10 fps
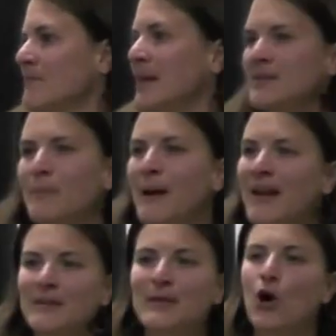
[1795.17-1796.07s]
it's
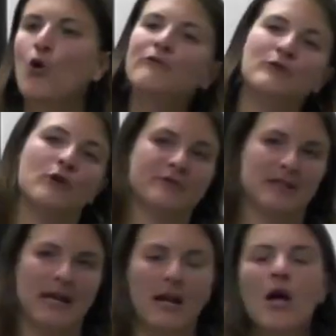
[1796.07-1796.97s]
abandonment over and over
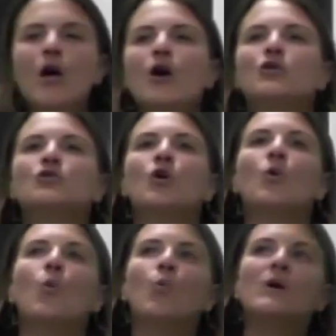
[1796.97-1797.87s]
again.
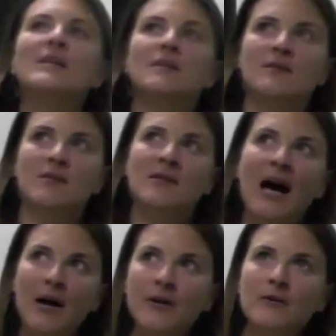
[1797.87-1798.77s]
So when
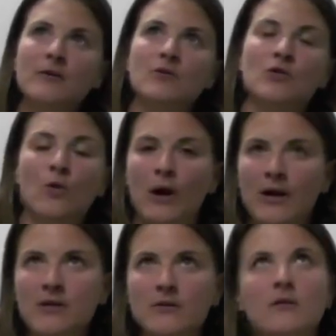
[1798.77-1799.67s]
Saturn
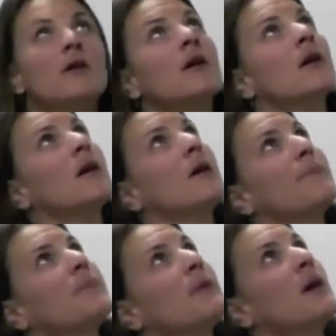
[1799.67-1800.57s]
squares, when